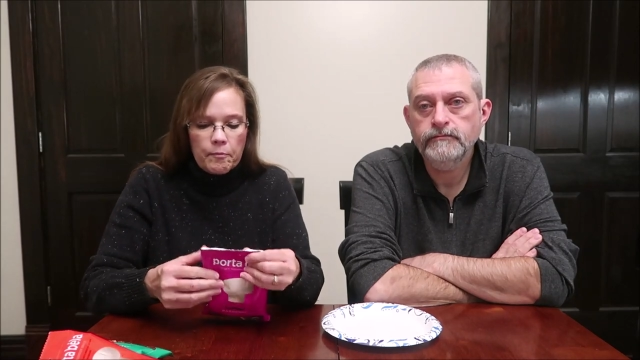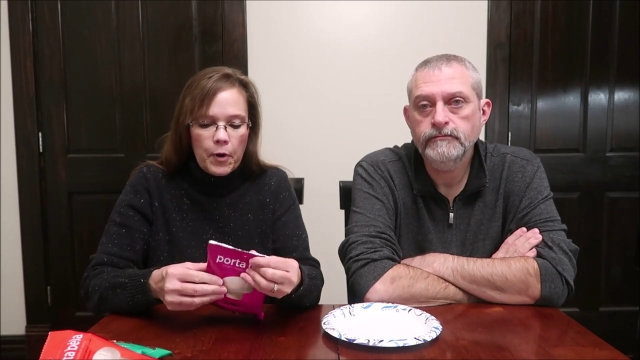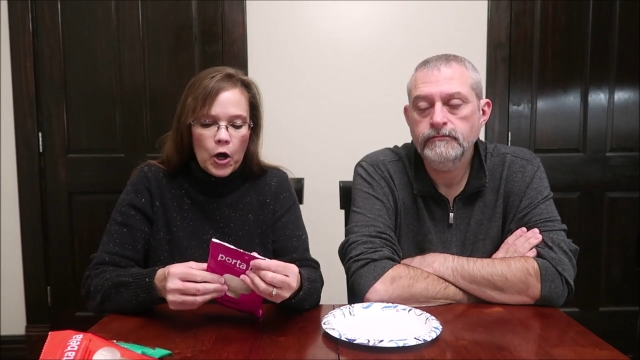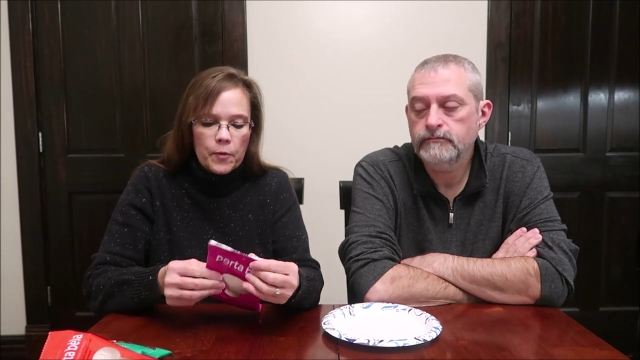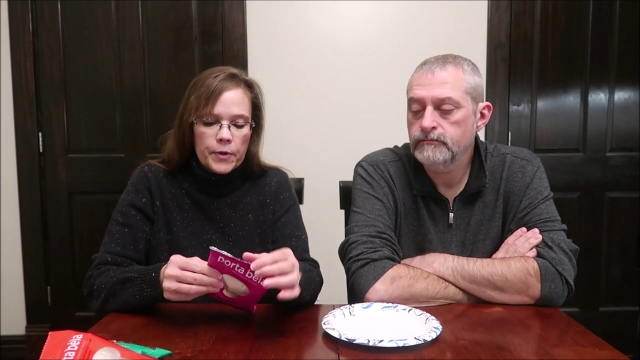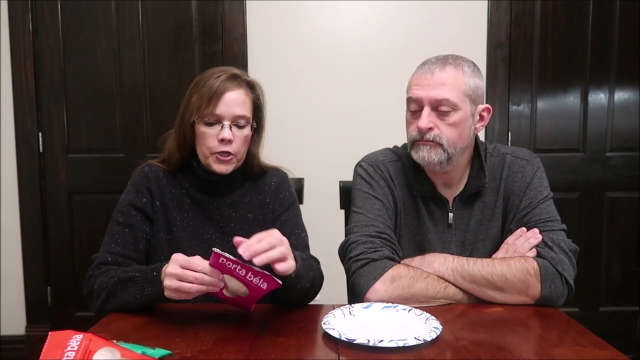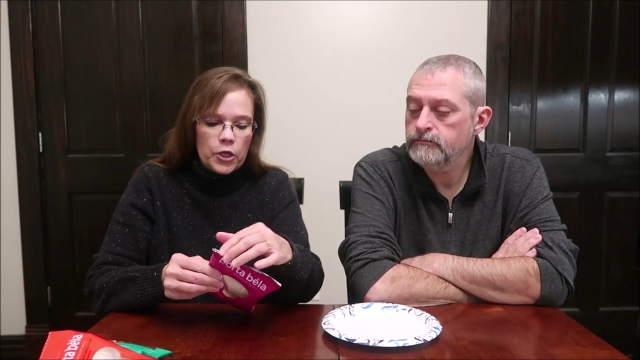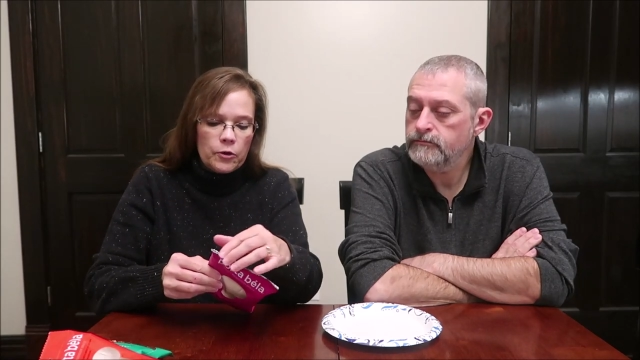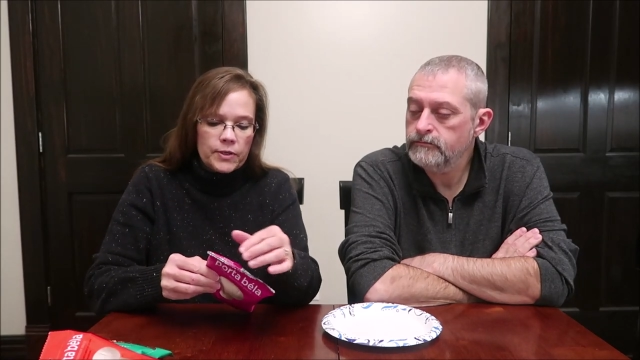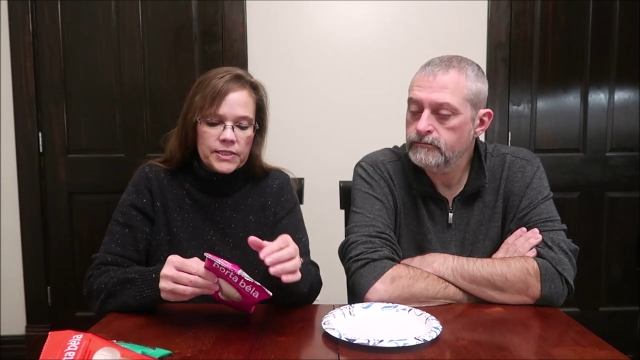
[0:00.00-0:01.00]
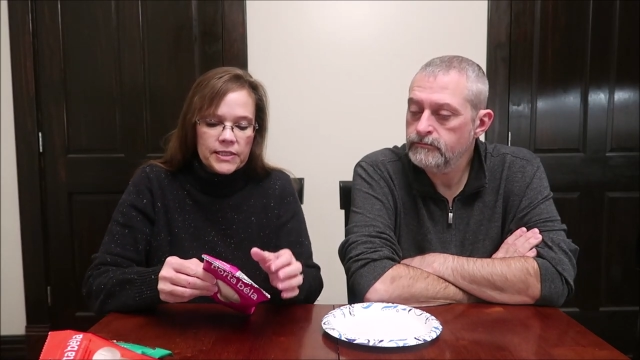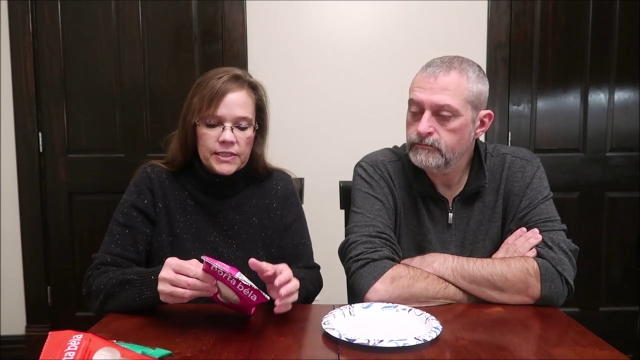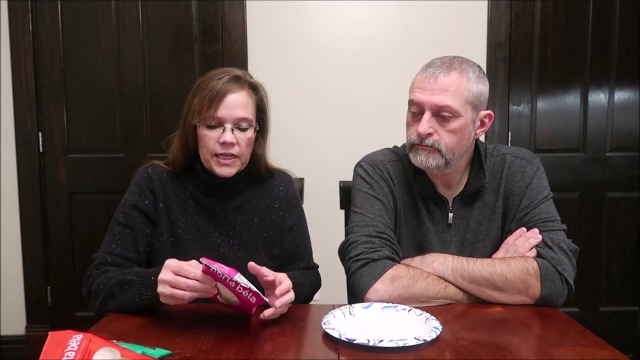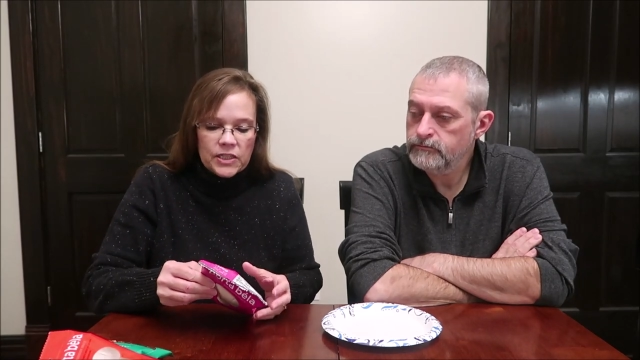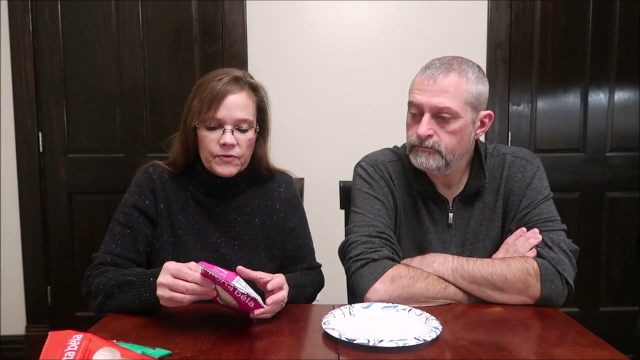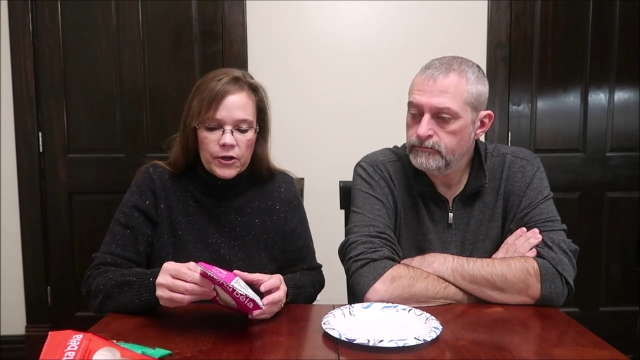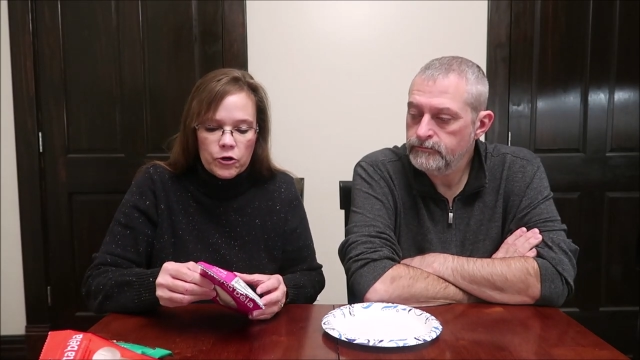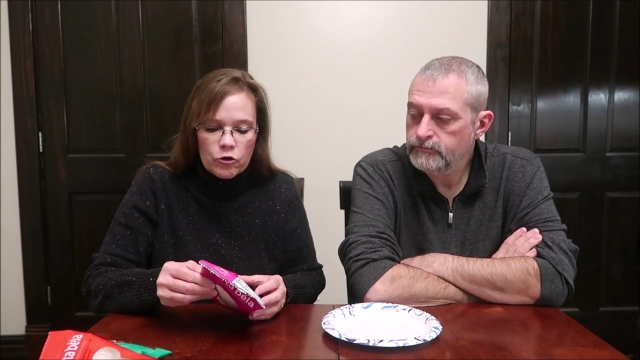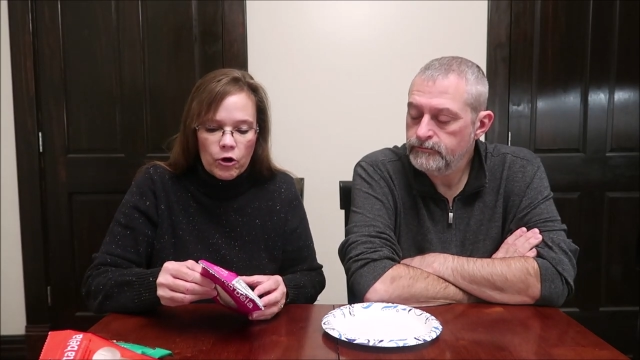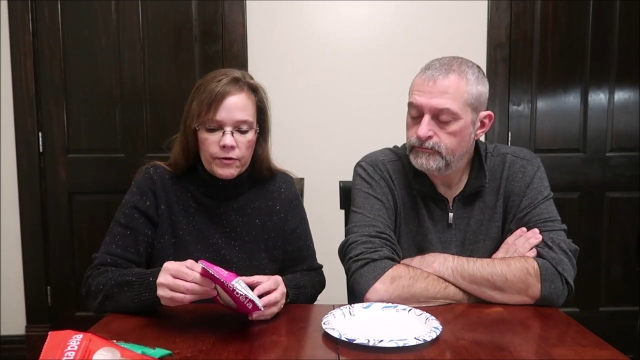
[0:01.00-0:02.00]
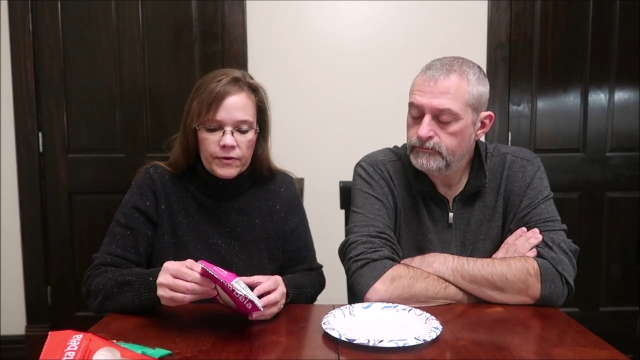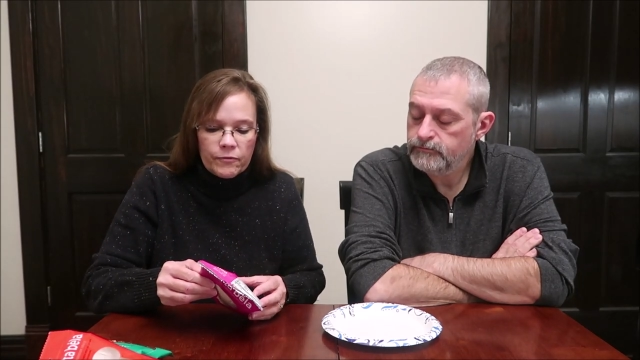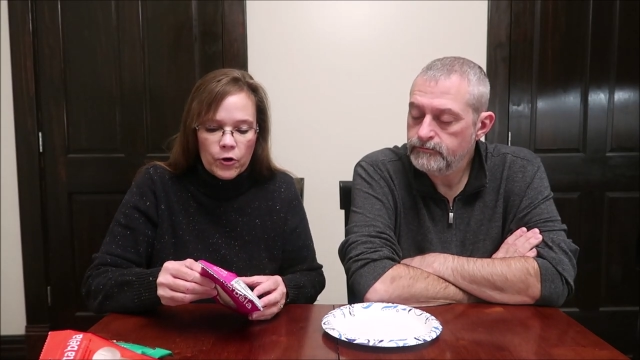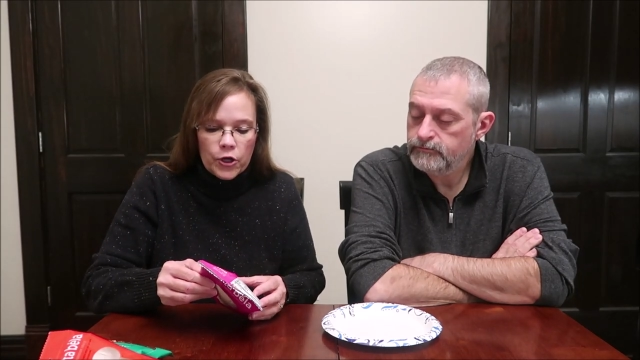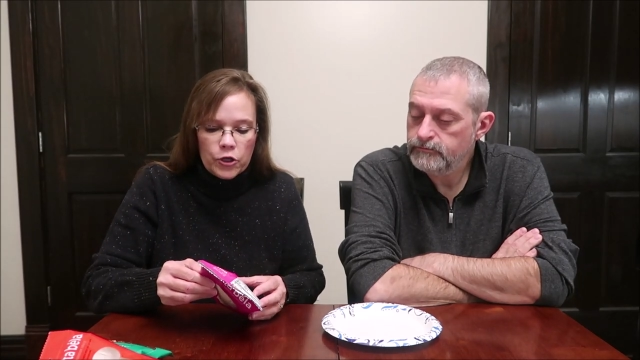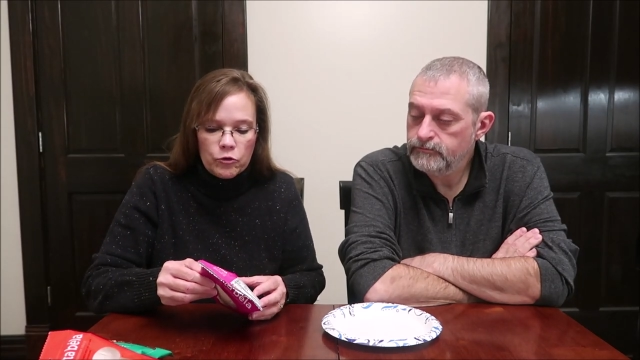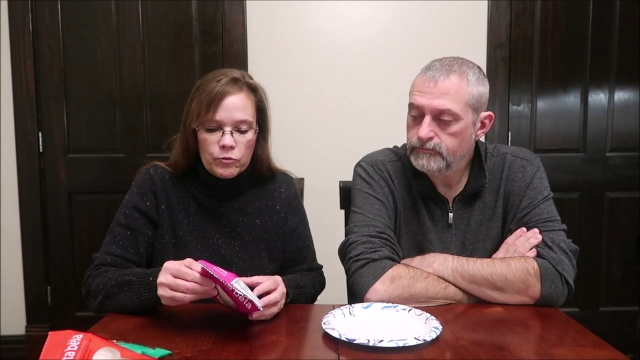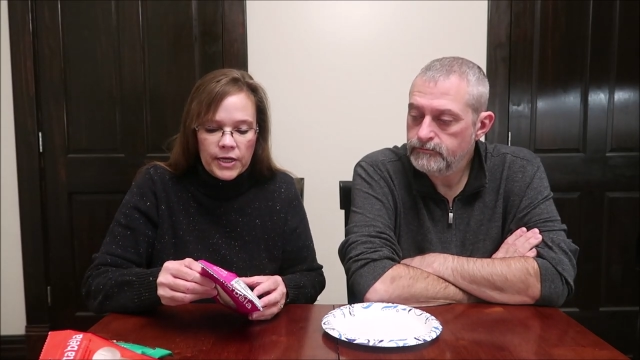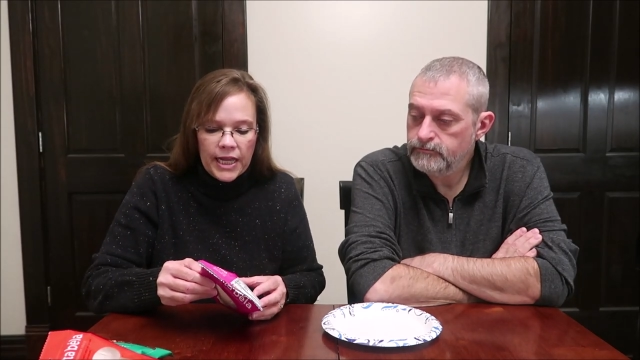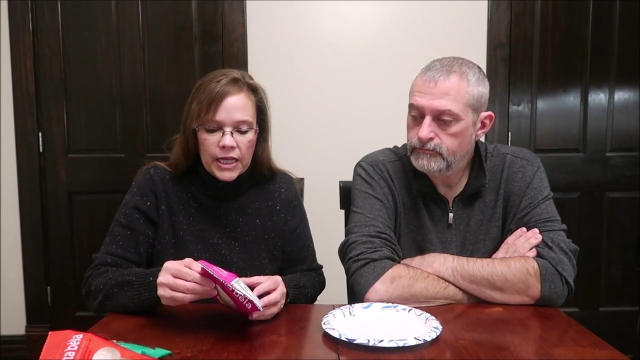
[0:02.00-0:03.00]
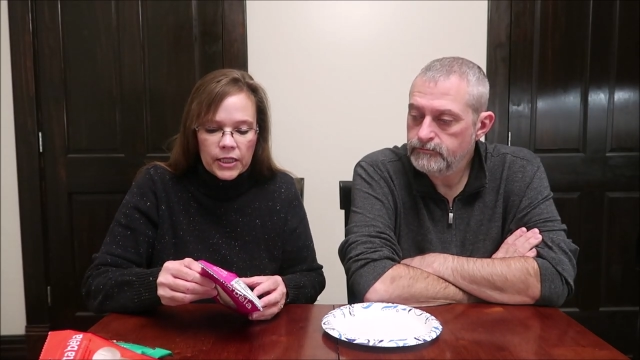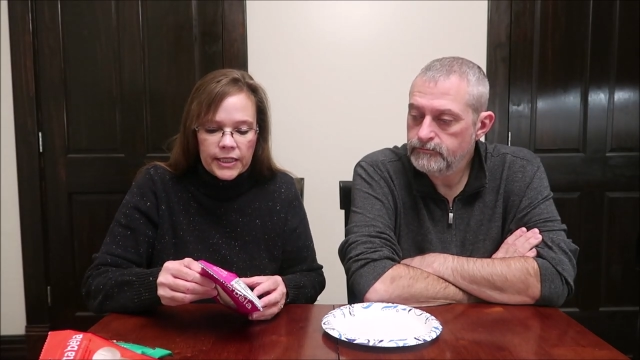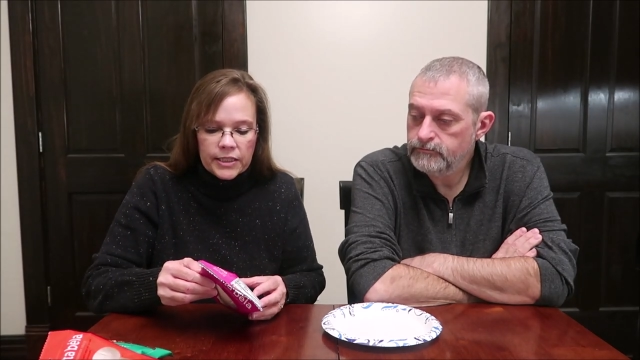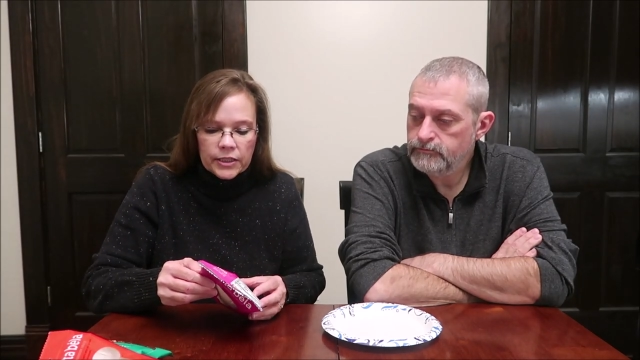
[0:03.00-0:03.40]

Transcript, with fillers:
Speaker 1: Barbecue. It says satisfy your craving for a uniquely